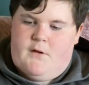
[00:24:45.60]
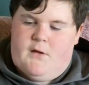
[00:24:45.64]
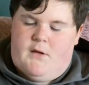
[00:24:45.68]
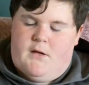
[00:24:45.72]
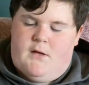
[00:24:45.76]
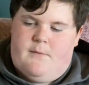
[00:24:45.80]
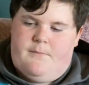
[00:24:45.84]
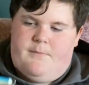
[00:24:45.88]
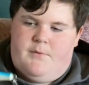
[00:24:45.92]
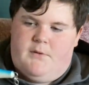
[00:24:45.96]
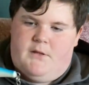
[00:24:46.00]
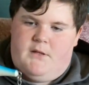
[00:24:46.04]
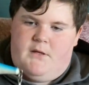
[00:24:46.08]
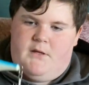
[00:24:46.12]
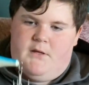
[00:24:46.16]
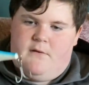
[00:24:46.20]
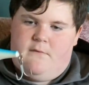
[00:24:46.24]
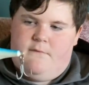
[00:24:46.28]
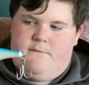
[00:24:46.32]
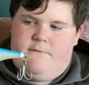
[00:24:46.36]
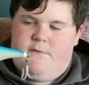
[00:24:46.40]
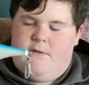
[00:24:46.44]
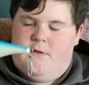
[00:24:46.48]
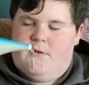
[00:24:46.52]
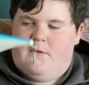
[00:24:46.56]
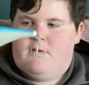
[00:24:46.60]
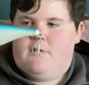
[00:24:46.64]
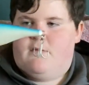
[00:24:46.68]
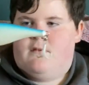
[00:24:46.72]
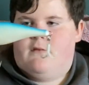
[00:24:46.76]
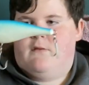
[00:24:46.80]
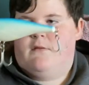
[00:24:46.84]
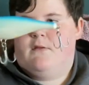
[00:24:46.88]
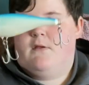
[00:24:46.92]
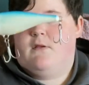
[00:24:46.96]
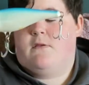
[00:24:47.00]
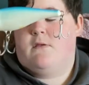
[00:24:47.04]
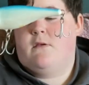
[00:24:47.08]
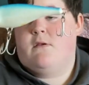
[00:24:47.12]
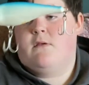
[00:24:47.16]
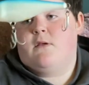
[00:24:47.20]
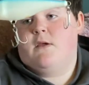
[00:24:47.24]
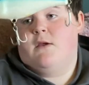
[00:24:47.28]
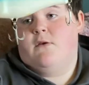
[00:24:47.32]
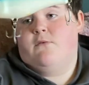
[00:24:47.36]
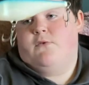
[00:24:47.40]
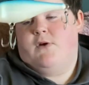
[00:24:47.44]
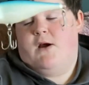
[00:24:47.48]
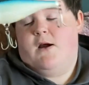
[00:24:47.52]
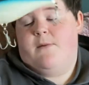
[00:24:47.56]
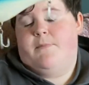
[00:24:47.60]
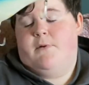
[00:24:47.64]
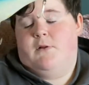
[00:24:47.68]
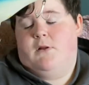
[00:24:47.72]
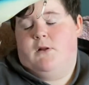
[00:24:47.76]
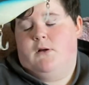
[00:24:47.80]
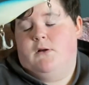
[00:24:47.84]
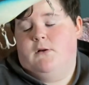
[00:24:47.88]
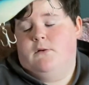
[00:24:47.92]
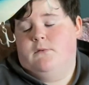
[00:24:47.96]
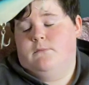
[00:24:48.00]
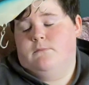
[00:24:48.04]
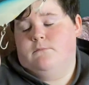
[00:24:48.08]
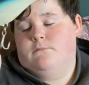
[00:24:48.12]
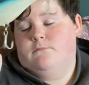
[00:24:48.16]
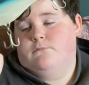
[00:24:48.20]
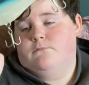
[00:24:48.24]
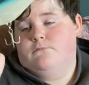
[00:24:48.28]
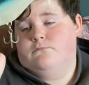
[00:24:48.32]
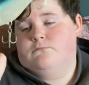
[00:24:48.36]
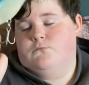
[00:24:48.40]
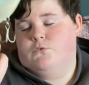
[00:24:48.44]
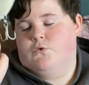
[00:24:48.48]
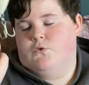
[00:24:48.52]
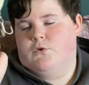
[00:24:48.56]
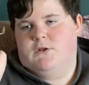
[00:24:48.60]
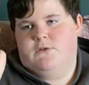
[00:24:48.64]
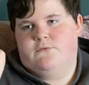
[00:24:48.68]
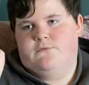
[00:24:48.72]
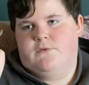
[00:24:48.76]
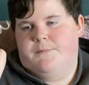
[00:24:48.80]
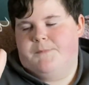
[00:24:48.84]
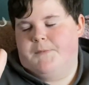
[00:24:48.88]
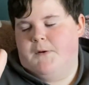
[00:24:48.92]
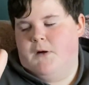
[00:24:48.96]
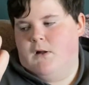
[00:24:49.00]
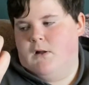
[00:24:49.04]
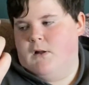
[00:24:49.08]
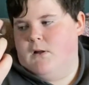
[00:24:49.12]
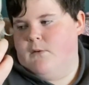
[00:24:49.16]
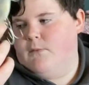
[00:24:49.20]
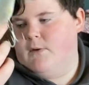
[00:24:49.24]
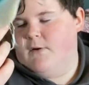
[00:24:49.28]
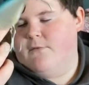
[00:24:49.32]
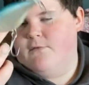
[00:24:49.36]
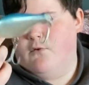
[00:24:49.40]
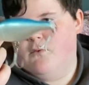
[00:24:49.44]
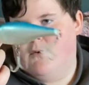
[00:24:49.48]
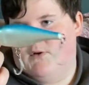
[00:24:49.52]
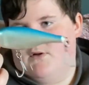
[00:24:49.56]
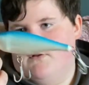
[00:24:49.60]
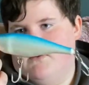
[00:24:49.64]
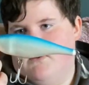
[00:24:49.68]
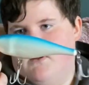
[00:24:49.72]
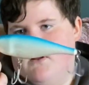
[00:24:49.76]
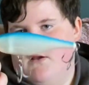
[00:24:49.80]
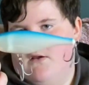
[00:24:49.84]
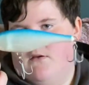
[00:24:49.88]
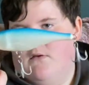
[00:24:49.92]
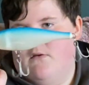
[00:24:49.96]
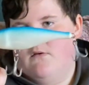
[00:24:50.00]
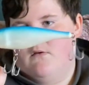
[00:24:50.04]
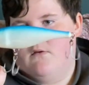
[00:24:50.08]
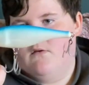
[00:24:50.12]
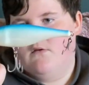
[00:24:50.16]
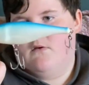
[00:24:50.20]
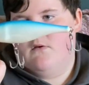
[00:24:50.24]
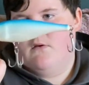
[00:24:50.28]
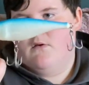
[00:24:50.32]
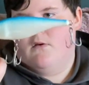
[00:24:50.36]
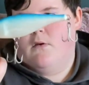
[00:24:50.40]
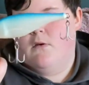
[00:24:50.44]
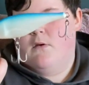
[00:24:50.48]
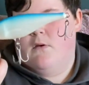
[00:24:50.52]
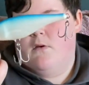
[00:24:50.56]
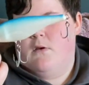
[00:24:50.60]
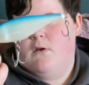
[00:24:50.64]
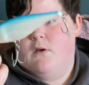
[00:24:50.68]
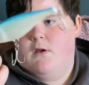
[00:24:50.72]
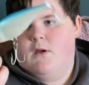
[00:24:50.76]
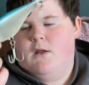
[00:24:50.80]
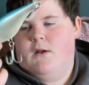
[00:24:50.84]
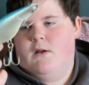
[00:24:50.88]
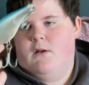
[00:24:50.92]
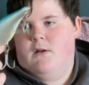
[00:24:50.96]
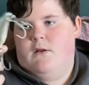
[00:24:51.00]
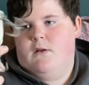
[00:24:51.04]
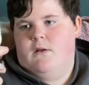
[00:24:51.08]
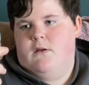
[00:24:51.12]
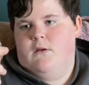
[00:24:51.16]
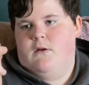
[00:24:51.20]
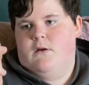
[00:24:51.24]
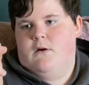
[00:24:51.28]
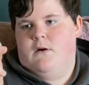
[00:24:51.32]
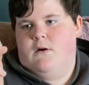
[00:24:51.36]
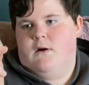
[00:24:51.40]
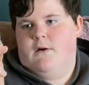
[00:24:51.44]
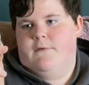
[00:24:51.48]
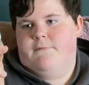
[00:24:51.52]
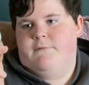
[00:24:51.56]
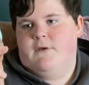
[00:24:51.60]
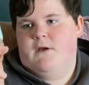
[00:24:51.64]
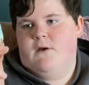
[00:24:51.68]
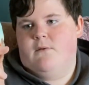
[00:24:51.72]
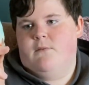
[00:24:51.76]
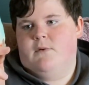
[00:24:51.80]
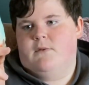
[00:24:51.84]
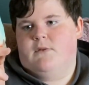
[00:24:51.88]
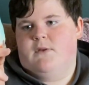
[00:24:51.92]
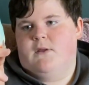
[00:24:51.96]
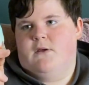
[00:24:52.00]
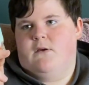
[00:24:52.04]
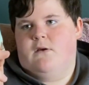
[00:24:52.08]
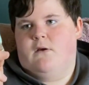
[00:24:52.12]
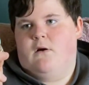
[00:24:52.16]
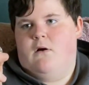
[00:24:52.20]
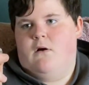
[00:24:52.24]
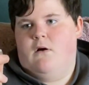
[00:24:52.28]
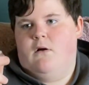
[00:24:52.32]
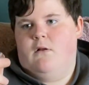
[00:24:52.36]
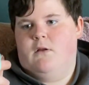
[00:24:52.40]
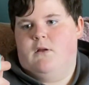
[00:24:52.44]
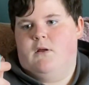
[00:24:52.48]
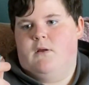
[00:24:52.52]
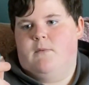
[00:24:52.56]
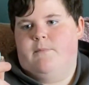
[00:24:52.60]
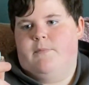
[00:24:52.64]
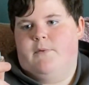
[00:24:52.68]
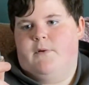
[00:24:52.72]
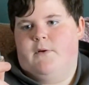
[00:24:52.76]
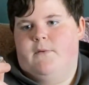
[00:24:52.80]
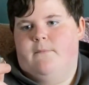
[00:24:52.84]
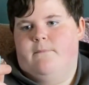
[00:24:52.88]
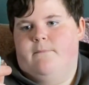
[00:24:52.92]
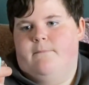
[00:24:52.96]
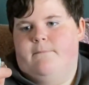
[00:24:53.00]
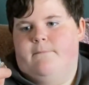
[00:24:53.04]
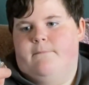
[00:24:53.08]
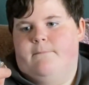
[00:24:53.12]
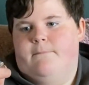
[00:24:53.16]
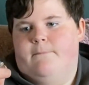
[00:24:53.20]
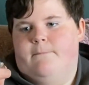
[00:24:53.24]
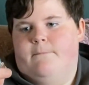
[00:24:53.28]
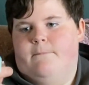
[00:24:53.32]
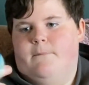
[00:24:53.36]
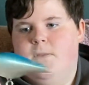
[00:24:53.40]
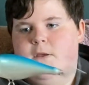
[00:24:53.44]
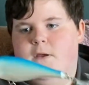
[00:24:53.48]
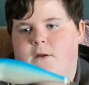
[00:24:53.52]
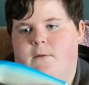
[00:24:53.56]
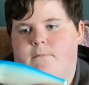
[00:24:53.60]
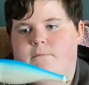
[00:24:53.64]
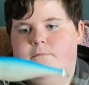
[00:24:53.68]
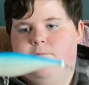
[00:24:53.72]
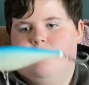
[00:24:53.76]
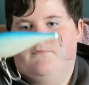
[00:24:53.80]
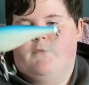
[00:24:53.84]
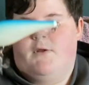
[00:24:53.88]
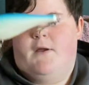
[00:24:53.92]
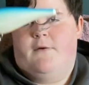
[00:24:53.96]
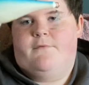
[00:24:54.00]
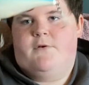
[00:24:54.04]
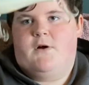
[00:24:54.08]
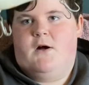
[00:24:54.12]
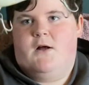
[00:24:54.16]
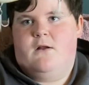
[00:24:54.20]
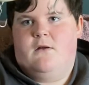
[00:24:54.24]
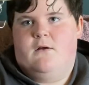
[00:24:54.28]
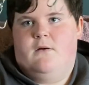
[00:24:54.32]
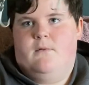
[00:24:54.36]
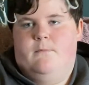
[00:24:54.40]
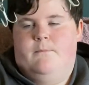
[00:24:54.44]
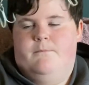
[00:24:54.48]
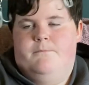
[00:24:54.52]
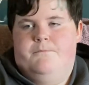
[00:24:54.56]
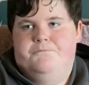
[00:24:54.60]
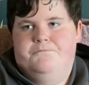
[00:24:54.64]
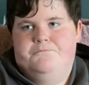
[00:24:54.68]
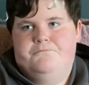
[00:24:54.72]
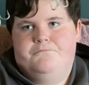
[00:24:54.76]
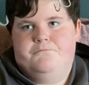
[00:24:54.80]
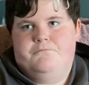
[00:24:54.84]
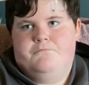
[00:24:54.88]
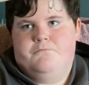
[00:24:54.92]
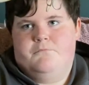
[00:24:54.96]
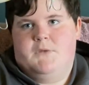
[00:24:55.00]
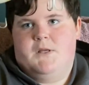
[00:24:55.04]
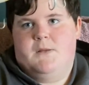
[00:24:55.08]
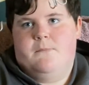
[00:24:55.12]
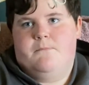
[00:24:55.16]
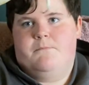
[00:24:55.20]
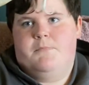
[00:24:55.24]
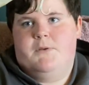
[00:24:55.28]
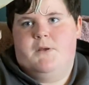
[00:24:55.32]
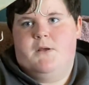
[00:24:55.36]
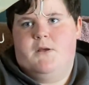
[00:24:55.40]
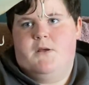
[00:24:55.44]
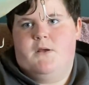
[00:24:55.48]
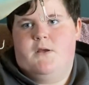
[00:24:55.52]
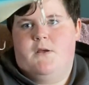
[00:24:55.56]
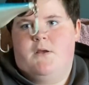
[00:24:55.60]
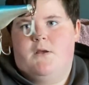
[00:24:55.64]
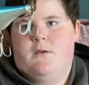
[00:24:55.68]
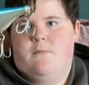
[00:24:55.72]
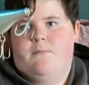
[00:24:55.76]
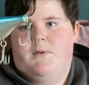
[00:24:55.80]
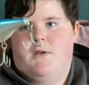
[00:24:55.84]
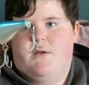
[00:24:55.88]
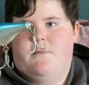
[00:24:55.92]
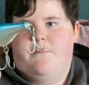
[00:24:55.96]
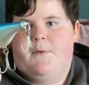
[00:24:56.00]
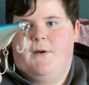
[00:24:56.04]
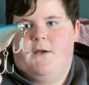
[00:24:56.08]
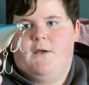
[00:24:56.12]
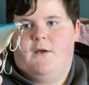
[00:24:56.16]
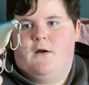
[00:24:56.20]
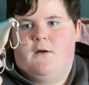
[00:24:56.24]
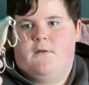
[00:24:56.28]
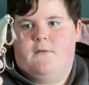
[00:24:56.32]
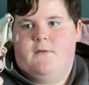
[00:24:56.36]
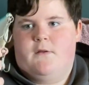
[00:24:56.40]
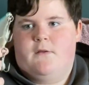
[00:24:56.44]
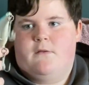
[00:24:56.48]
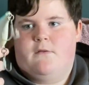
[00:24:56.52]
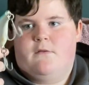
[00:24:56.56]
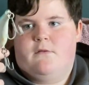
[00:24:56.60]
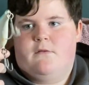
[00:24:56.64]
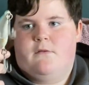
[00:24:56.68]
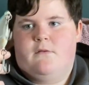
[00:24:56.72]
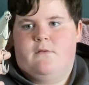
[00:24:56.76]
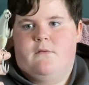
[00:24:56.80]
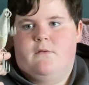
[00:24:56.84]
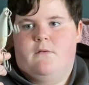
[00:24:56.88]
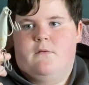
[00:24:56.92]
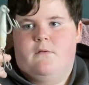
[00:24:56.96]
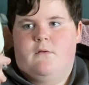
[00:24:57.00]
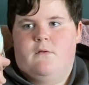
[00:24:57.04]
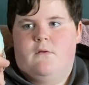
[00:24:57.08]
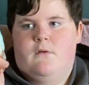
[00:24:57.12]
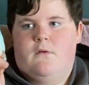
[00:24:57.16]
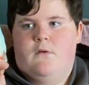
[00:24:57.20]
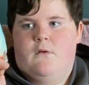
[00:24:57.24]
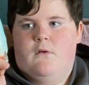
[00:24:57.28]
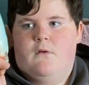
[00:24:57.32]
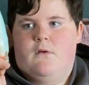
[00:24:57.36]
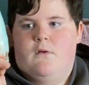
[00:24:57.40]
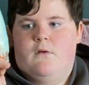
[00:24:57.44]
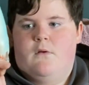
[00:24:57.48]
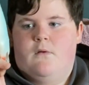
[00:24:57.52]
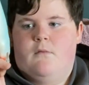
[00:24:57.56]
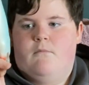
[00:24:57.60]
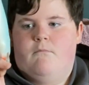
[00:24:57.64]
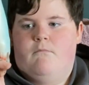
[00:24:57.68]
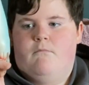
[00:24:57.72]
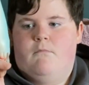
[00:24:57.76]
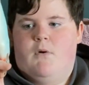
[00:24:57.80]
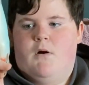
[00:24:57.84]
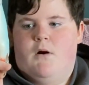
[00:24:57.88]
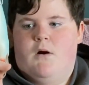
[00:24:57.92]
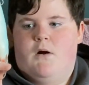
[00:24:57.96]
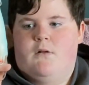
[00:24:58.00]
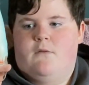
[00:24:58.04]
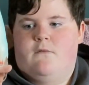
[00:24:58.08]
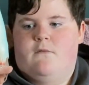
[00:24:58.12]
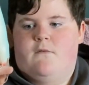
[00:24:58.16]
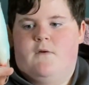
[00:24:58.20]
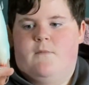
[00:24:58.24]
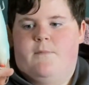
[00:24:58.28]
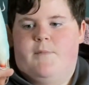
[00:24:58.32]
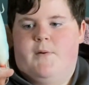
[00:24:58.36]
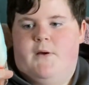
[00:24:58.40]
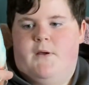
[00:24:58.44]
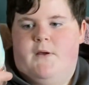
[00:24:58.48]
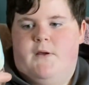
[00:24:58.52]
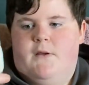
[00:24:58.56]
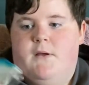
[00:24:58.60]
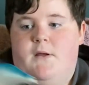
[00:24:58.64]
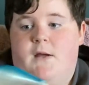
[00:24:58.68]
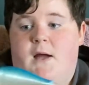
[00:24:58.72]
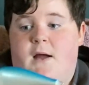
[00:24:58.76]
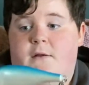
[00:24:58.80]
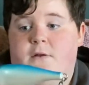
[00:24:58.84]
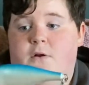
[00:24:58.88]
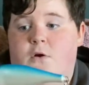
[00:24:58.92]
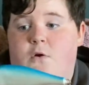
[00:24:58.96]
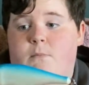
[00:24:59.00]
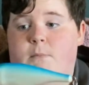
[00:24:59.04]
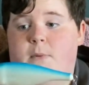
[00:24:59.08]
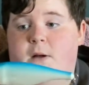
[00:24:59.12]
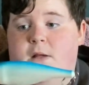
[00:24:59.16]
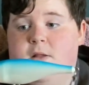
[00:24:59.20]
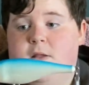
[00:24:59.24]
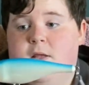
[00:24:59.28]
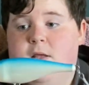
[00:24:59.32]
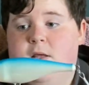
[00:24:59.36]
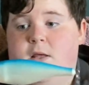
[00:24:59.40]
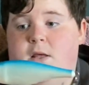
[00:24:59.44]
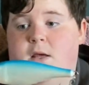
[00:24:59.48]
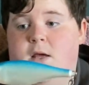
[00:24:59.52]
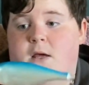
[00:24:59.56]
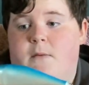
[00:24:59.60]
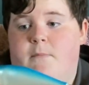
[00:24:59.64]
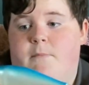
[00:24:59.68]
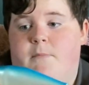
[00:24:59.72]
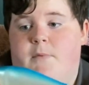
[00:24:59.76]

I believe this this is a Rapala or Rapala, whatever you want to say. And I forget what they call it, but yeah, I've caught a big, big pike on this. Monster pike. No muskie yet,